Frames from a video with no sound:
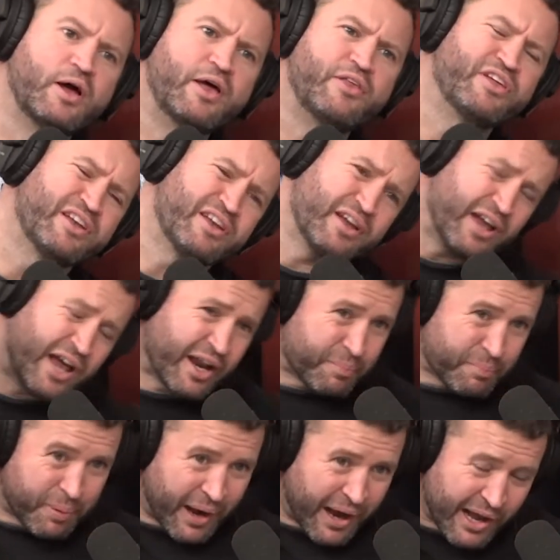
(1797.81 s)
I think at
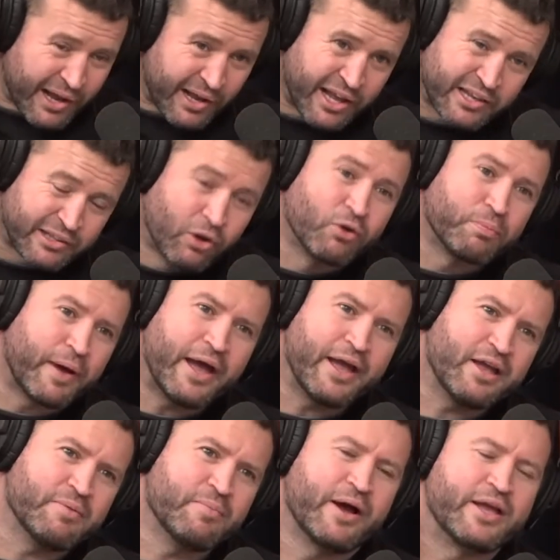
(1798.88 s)
Long
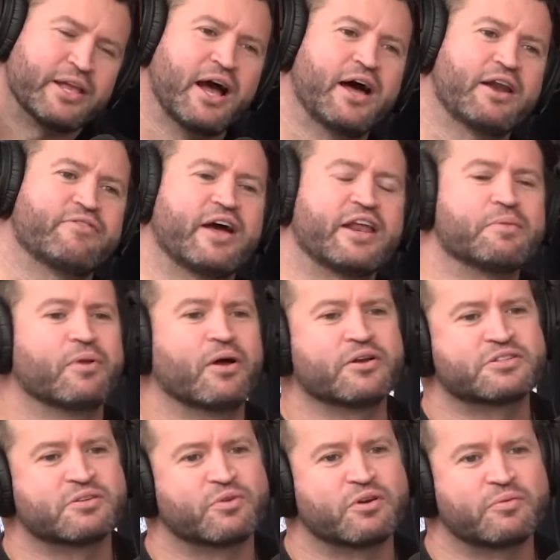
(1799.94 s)
Bay in my yard of 80
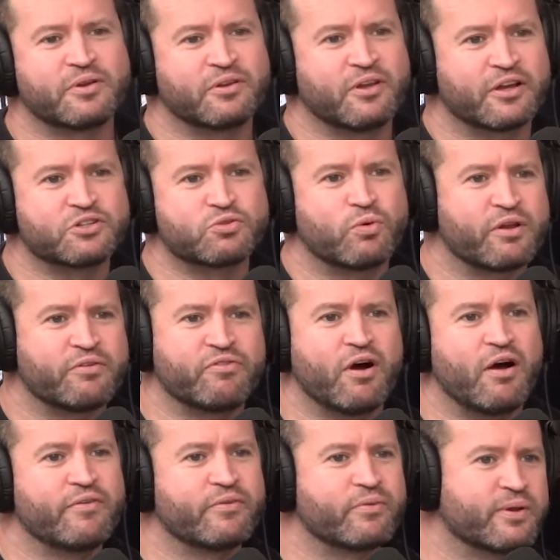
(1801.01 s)
blokes, there would have been like
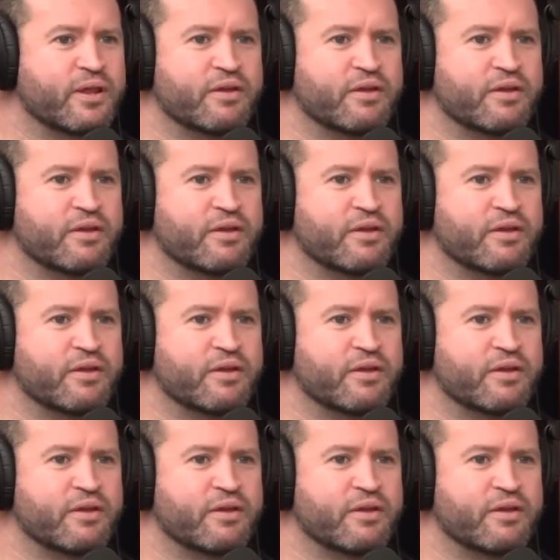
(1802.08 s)
25 that were in there